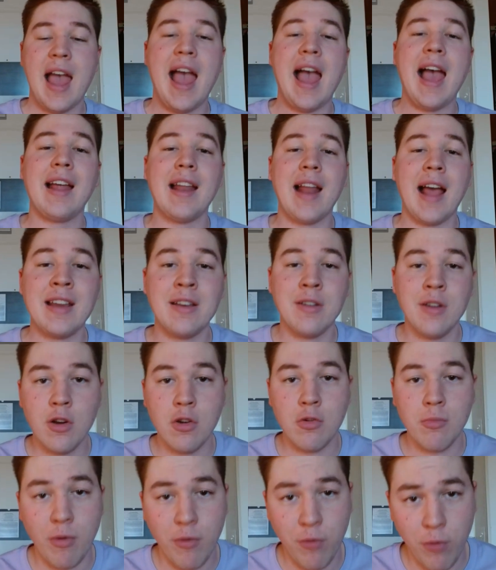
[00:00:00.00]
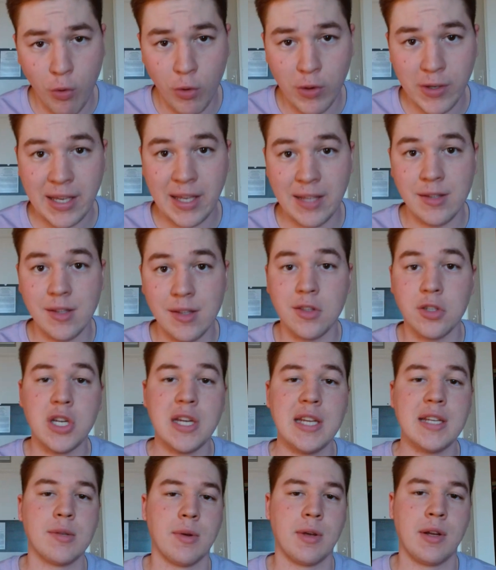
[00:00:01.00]
had I known beforehand that the
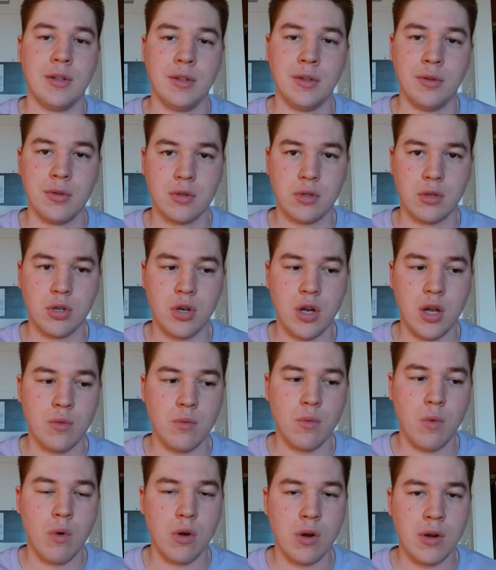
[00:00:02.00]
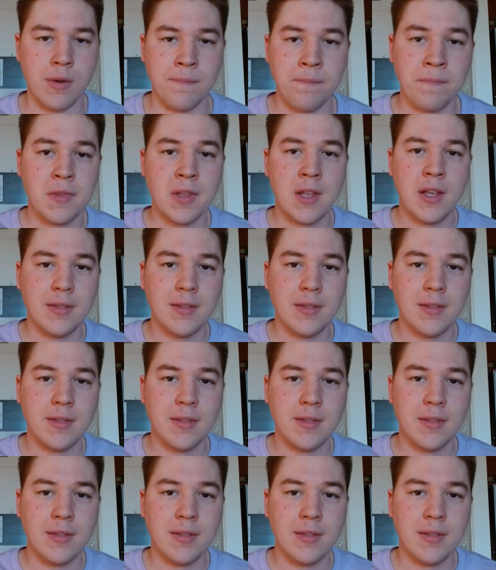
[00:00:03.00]
Chiefs were going to lose Tershawn Wharton.